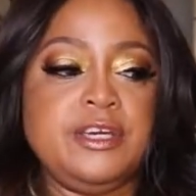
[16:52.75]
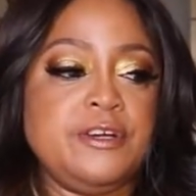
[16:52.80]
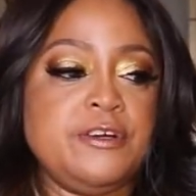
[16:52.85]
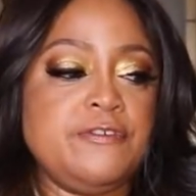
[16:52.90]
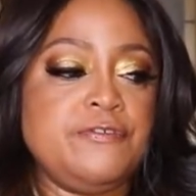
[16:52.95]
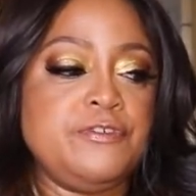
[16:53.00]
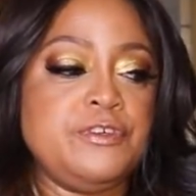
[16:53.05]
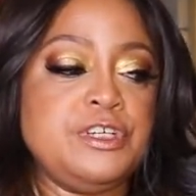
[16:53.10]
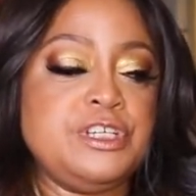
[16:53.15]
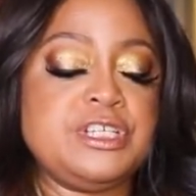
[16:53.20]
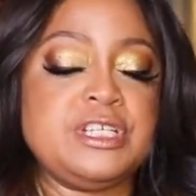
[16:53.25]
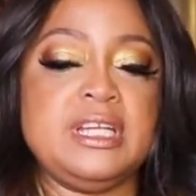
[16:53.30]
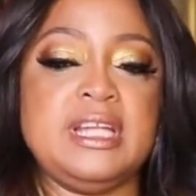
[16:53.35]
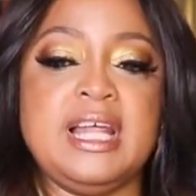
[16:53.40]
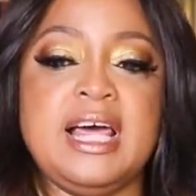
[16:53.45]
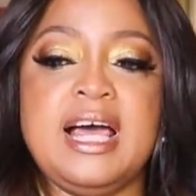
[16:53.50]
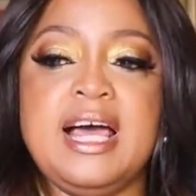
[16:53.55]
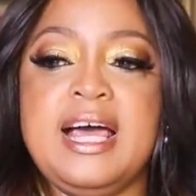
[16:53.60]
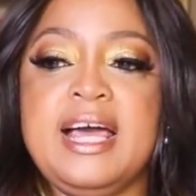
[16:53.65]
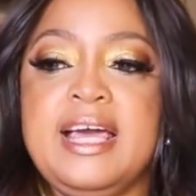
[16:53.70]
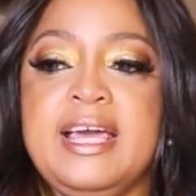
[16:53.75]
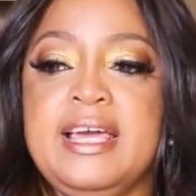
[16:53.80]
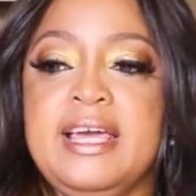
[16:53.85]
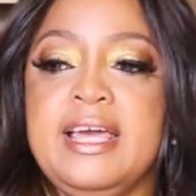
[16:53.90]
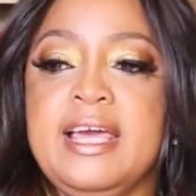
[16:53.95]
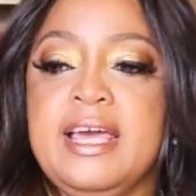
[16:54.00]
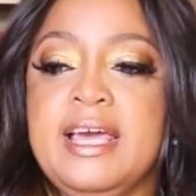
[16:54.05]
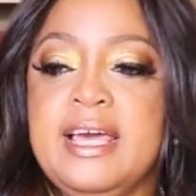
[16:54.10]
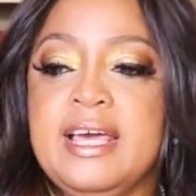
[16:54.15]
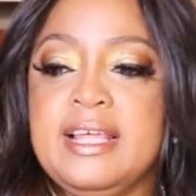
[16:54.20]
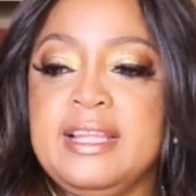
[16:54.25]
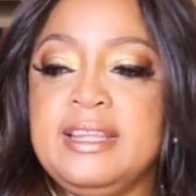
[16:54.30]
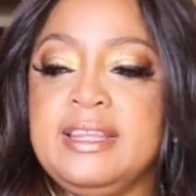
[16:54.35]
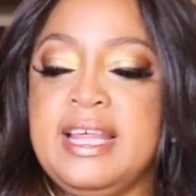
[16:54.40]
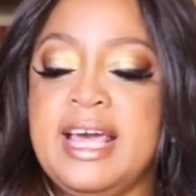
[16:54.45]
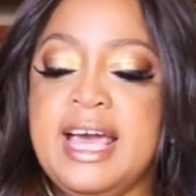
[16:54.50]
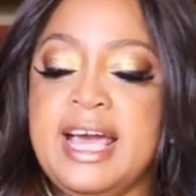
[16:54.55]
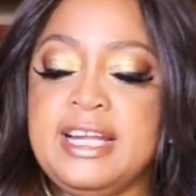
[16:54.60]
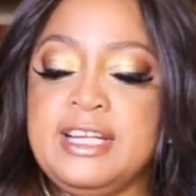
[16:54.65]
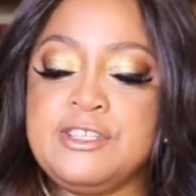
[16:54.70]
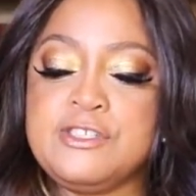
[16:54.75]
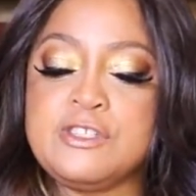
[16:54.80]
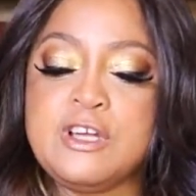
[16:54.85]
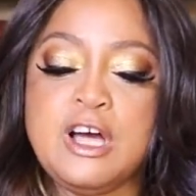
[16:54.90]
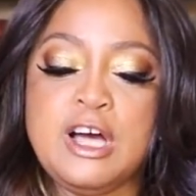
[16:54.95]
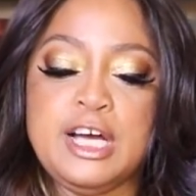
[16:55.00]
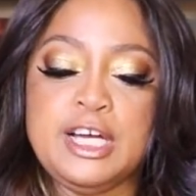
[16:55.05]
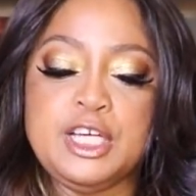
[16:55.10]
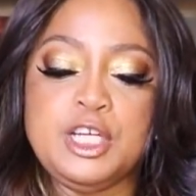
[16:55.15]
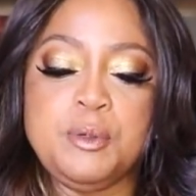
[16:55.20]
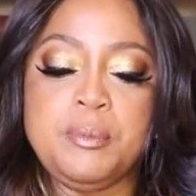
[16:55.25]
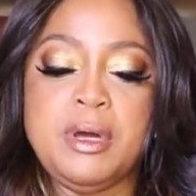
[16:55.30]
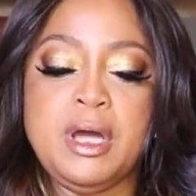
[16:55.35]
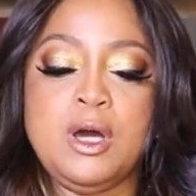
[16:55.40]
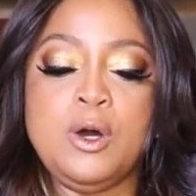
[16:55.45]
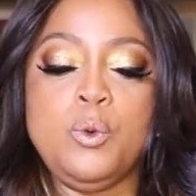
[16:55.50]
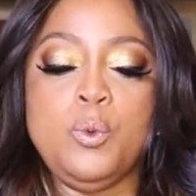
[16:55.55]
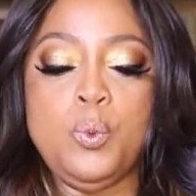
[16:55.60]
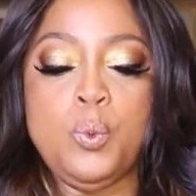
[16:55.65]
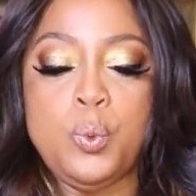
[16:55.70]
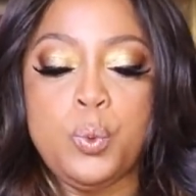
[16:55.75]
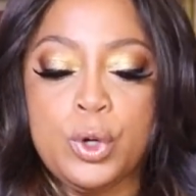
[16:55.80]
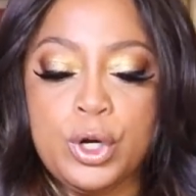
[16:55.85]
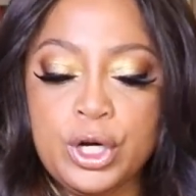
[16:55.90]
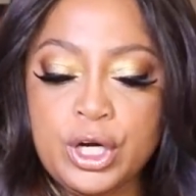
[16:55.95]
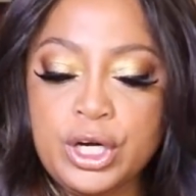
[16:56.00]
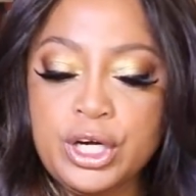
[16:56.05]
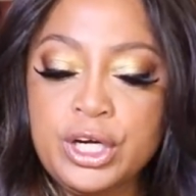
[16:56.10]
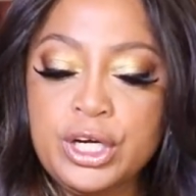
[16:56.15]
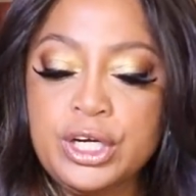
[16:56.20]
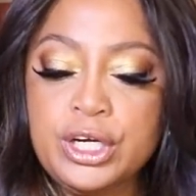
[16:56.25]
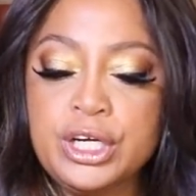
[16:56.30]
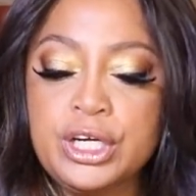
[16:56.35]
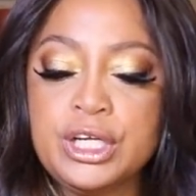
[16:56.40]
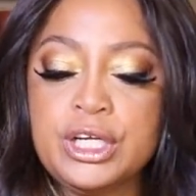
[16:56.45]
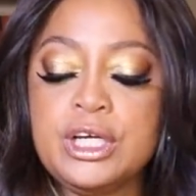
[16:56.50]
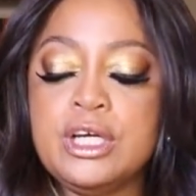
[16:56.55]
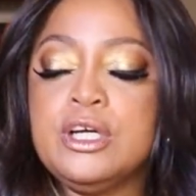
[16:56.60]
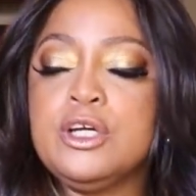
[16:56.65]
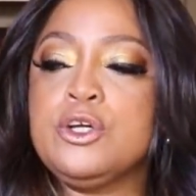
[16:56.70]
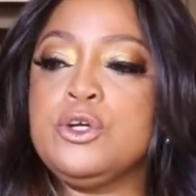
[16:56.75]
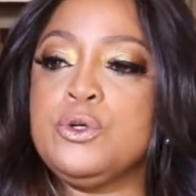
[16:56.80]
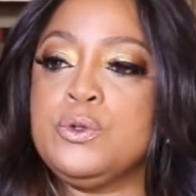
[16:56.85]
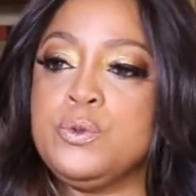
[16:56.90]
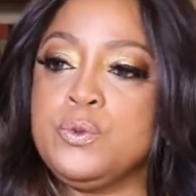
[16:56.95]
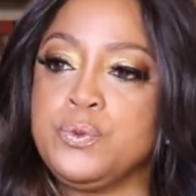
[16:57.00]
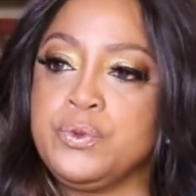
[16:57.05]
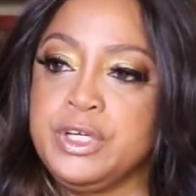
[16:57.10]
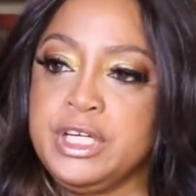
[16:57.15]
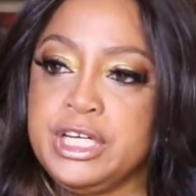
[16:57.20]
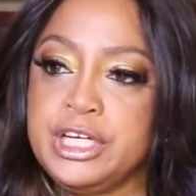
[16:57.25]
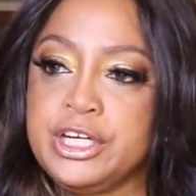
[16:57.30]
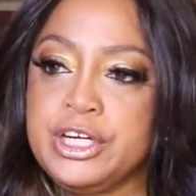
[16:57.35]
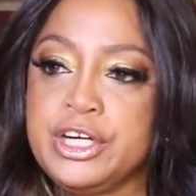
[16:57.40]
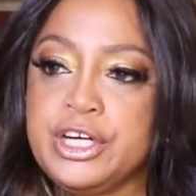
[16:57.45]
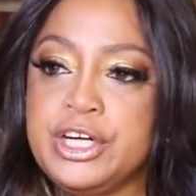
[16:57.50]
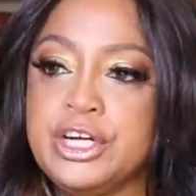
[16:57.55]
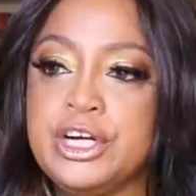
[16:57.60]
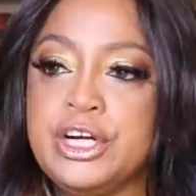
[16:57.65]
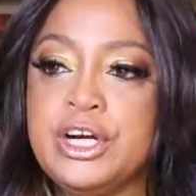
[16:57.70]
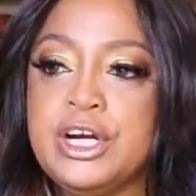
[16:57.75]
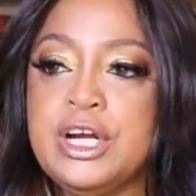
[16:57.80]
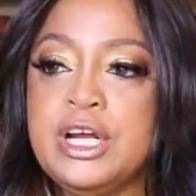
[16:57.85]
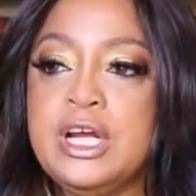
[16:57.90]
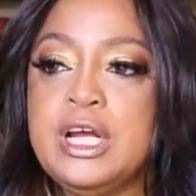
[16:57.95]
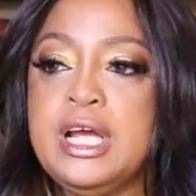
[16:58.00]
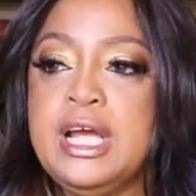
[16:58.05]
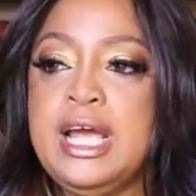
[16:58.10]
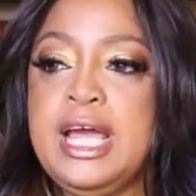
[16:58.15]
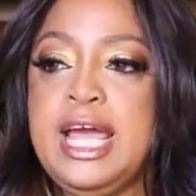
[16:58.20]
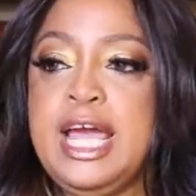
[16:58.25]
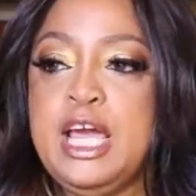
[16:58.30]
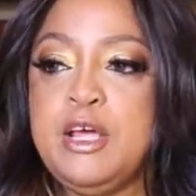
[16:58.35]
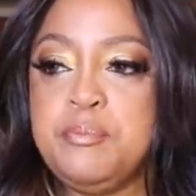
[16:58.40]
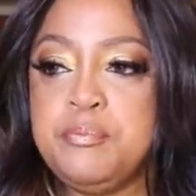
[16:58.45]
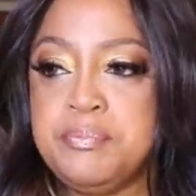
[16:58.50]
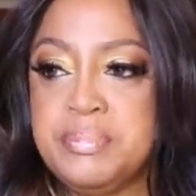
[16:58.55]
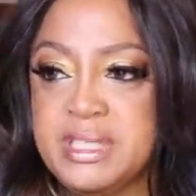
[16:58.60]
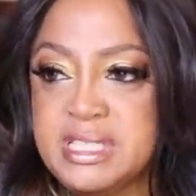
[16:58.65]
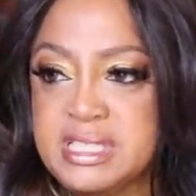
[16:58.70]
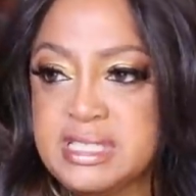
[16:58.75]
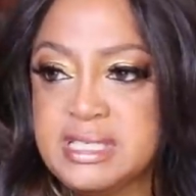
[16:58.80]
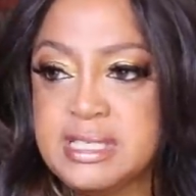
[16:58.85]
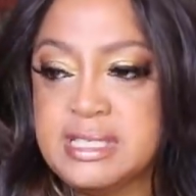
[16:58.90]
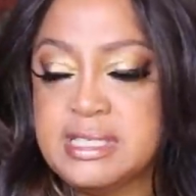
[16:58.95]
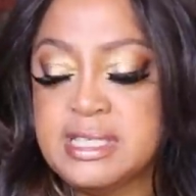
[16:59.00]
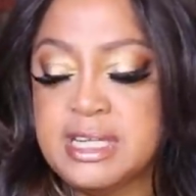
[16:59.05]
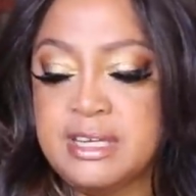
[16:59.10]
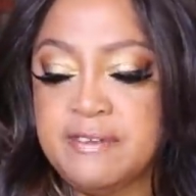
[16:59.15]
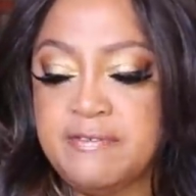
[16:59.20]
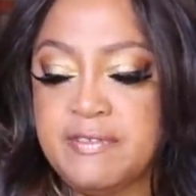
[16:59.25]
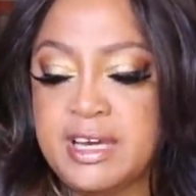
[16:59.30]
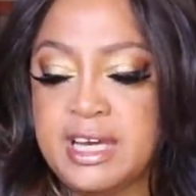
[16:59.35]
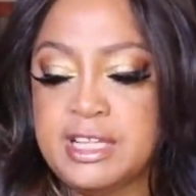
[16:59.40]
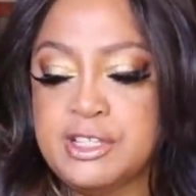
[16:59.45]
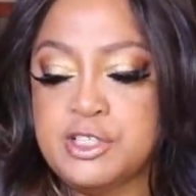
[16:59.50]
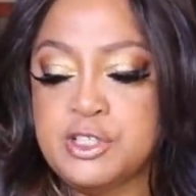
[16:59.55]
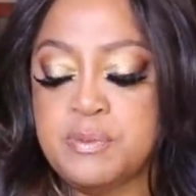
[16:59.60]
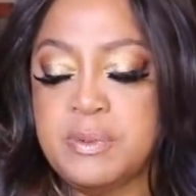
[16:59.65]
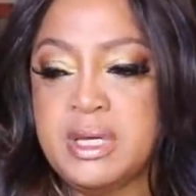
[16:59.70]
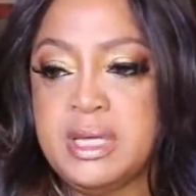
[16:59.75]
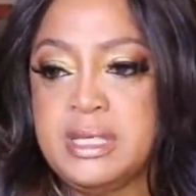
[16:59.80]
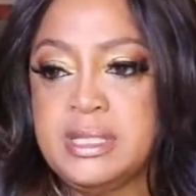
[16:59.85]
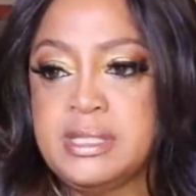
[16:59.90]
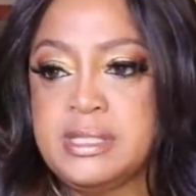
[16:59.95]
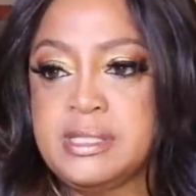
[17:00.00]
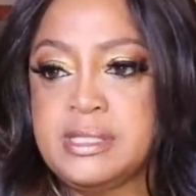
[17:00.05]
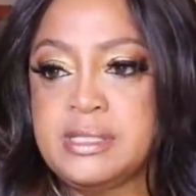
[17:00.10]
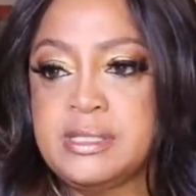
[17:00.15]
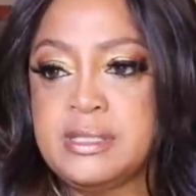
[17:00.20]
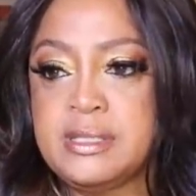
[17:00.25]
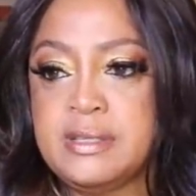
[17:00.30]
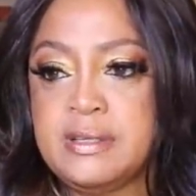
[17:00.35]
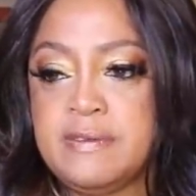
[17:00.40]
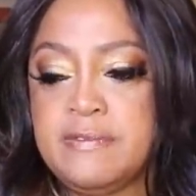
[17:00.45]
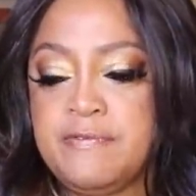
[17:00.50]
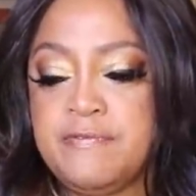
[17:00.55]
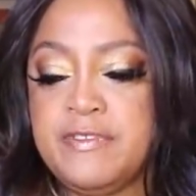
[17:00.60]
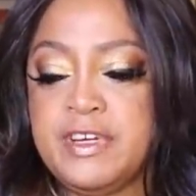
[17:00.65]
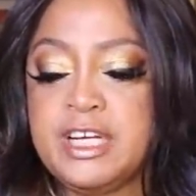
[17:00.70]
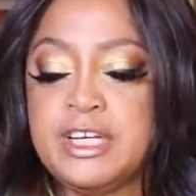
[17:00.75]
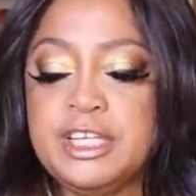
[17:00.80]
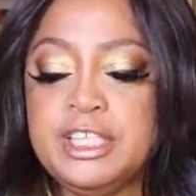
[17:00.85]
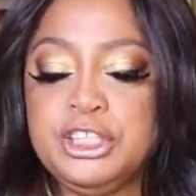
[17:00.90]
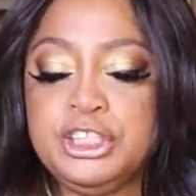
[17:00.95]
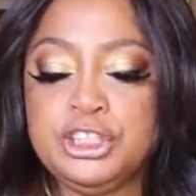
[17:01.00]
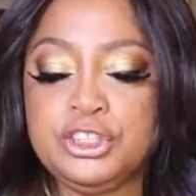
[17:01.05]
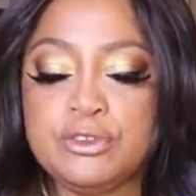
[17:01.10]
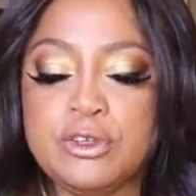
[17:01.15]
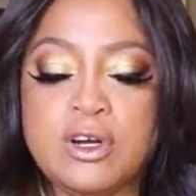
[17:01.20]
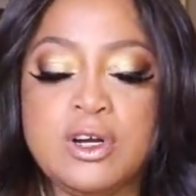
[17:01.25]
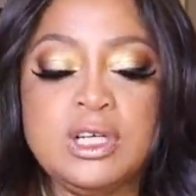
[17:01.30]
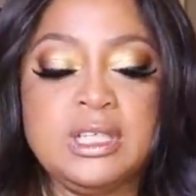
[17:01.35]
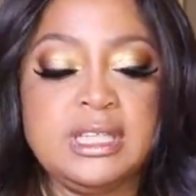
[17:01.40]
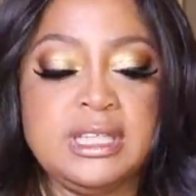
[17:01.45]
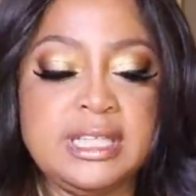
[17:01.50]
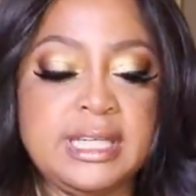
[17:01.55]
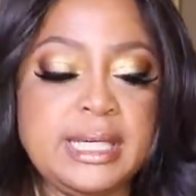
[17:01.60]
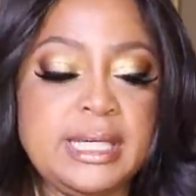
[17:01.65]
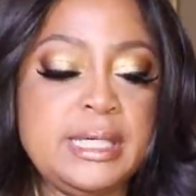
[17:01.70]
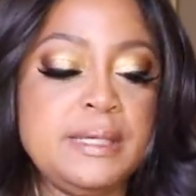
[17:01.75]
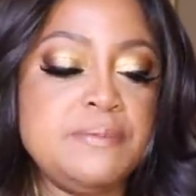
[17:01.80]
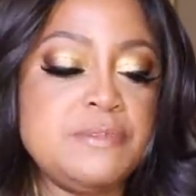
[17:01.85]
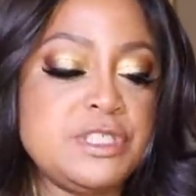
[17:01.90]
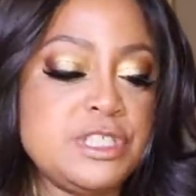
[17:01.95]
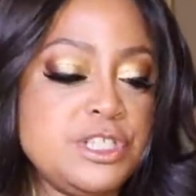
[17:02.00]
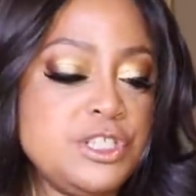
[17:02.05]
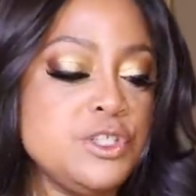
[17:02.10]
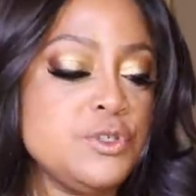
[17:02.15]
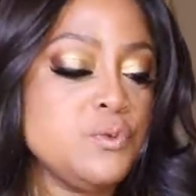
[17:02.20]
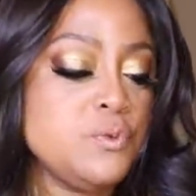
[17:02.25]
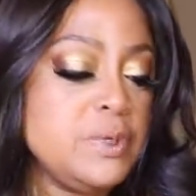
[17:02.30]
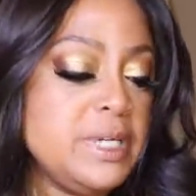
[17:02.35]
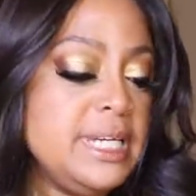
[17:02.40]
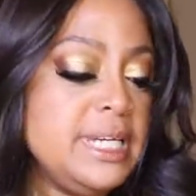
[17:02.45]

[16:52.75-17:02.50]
here for July that is talking about work, career, and business advancements. Very strong themes in your